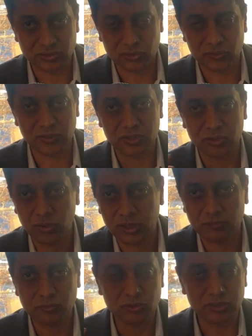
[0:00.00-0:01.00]
So where you don't
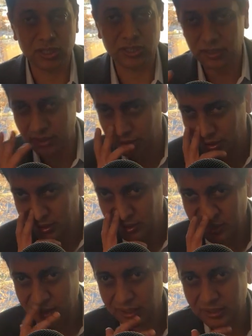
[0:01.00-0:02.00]
have to take
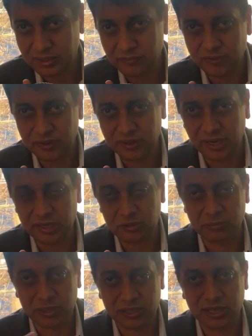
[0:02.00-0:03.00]
a different kind of
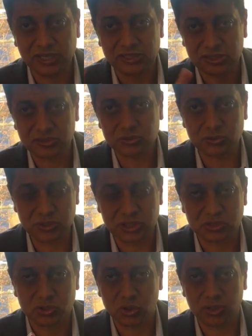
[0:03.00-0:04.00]
medication to
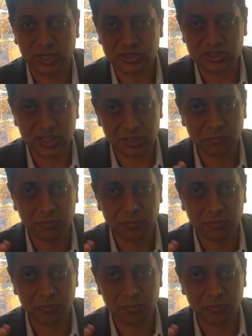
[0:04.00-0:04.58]
control that state,